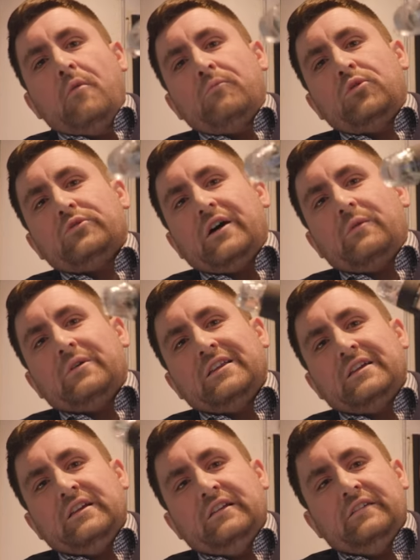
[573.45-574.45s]
Pulled out one
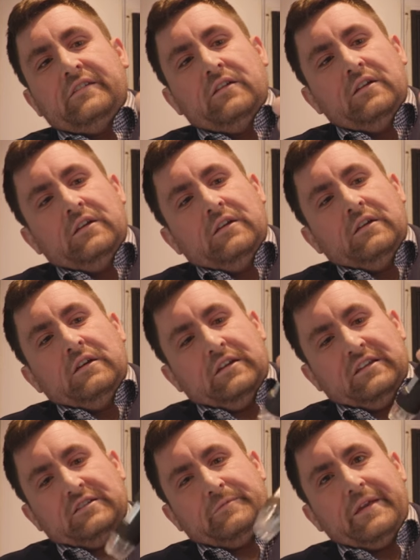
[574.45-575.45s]
of these,
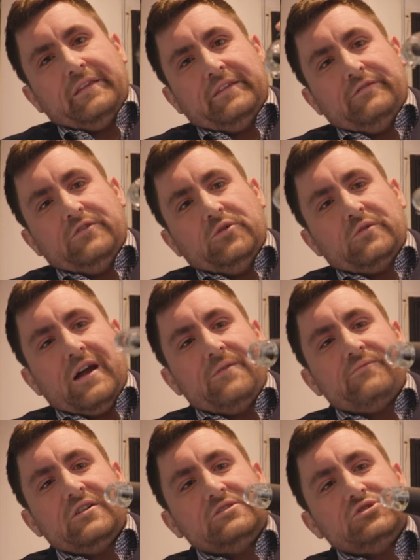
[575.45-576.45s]
inexpensive little camera,